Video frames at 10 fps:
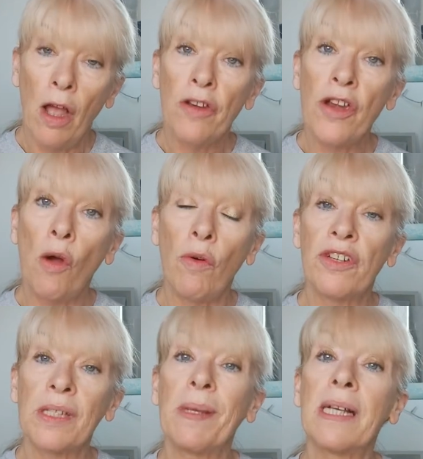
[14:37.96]
No,
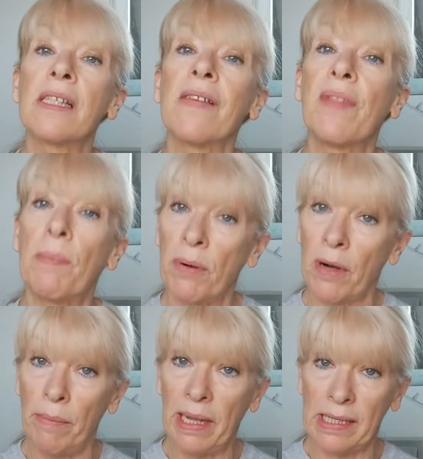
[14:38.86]
just because of the
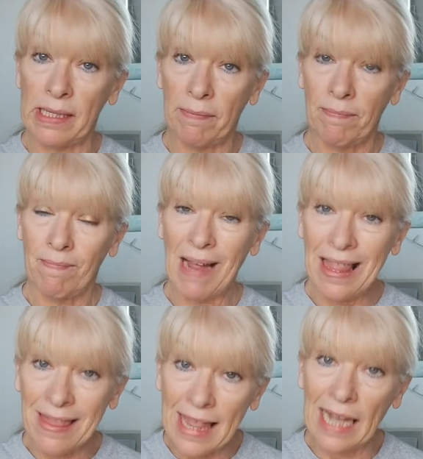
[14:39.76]
promise.
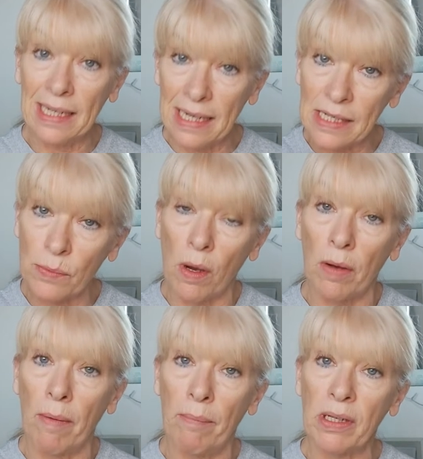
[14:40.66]
And that is
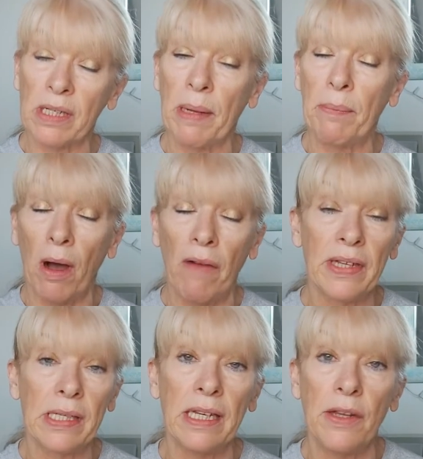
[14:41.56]
what bugs me. But
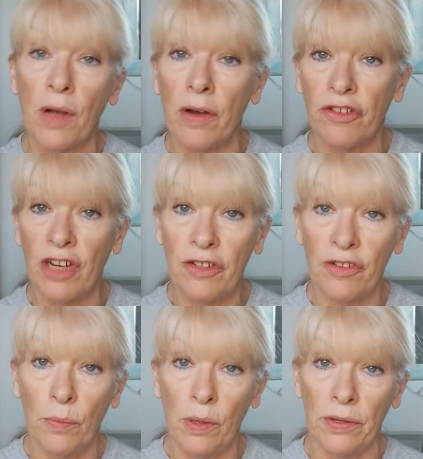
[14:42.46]
obviously you can't change
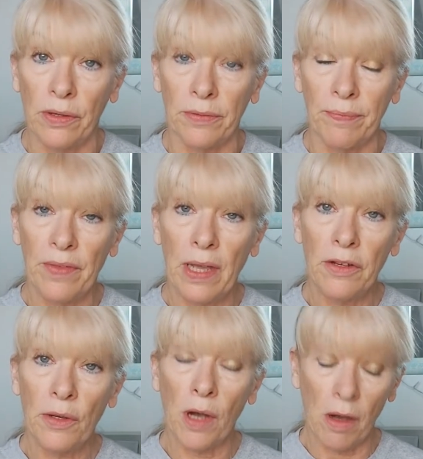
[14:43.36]
the world.
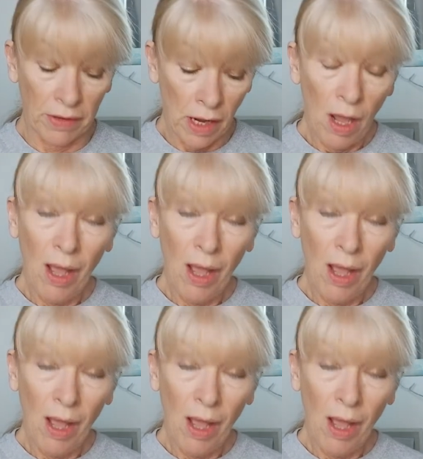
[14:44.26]
You can't.